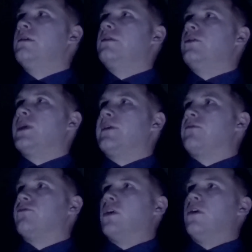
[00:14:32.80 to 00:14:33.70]
Do we have
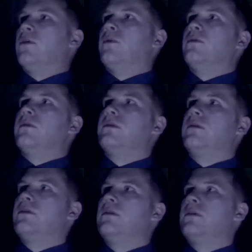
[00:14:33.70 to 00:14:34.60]
a role?
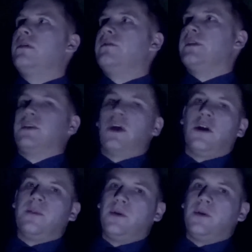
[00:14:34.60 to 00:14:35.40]
Did God